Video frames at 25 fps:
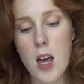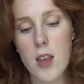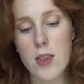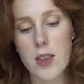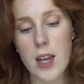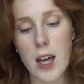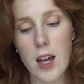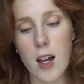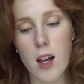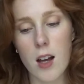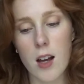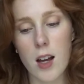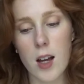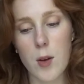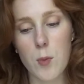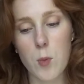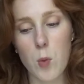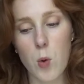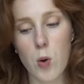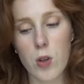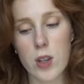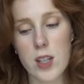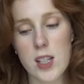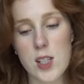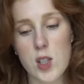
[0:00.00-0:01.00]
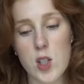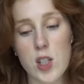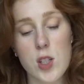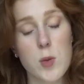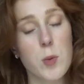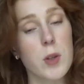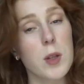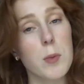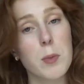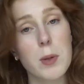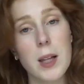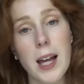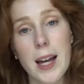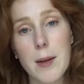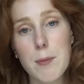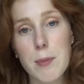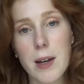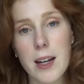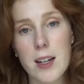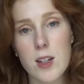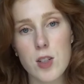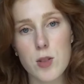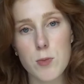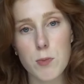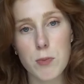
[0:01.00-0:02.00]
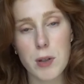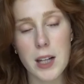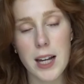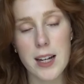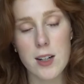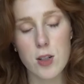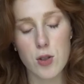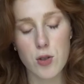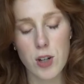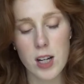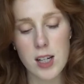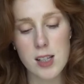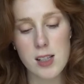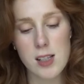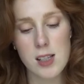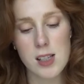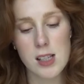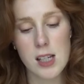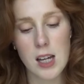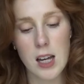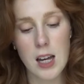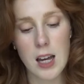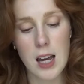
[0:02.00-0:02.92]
that I wore these just with a plain black, black dress,